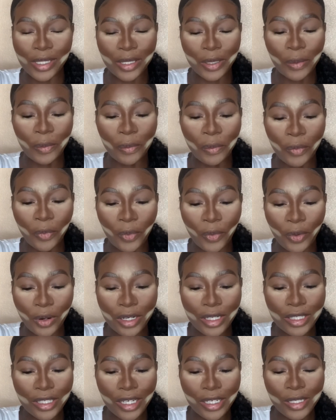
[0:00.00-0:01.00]
some more
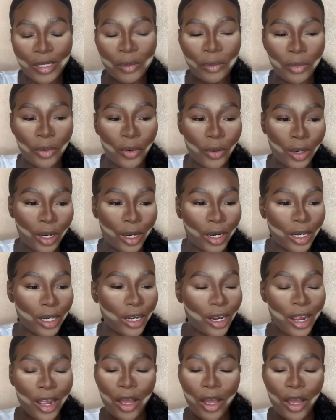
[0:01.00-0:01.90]
setting powder